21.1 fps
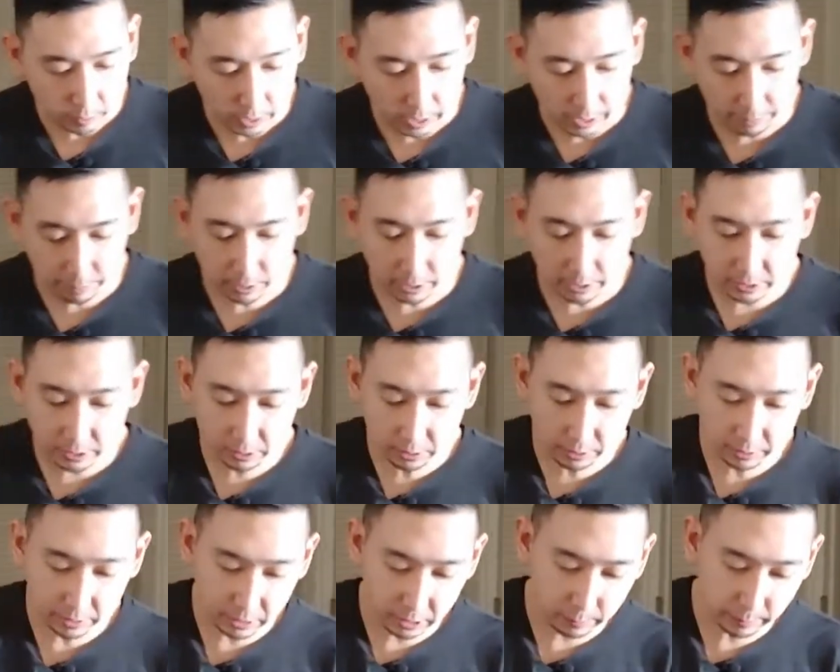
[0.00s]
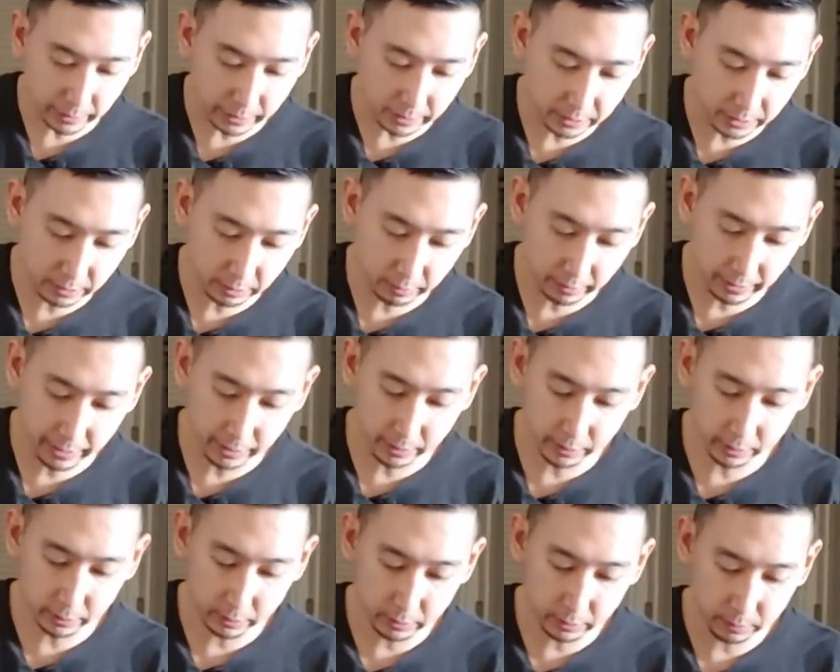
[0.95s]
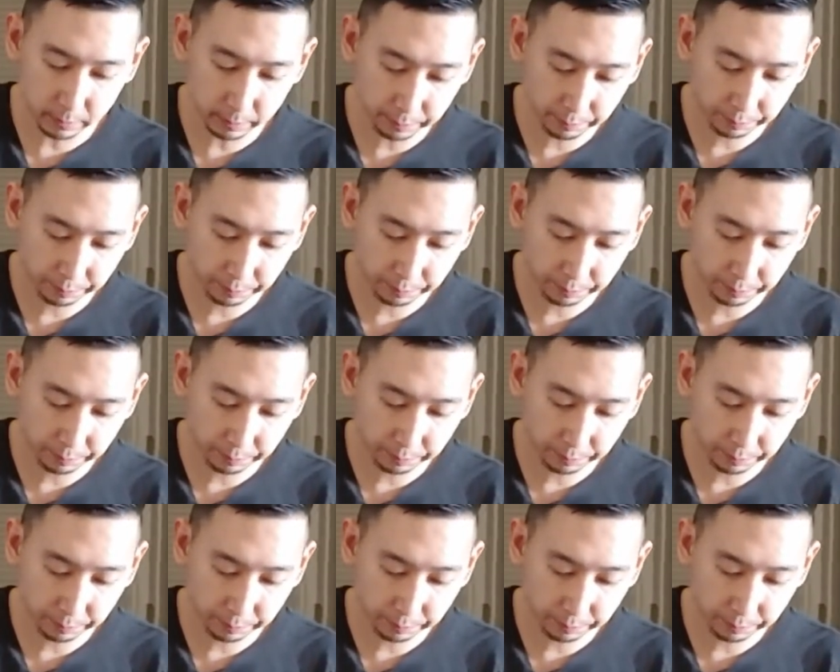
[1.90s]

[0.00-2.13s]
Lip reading: I probably started spicy around...